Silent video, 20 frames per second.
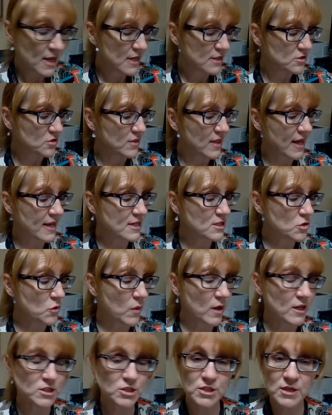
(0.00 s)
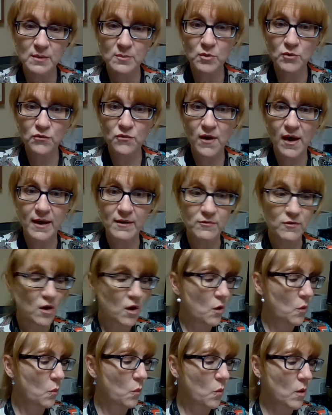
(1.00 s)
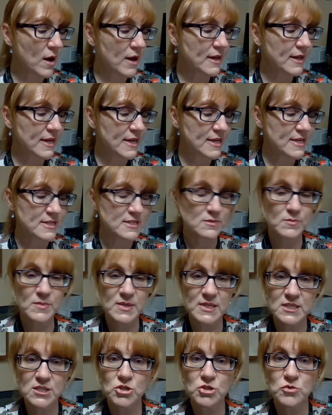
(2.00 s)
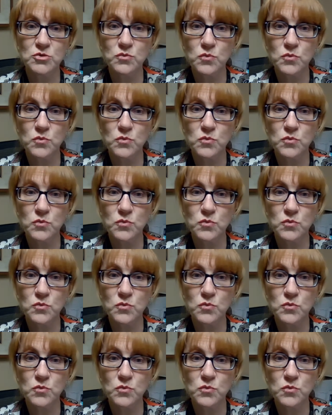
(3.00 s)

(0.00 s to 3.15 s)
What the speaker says: So that is question number 5. What is Mr.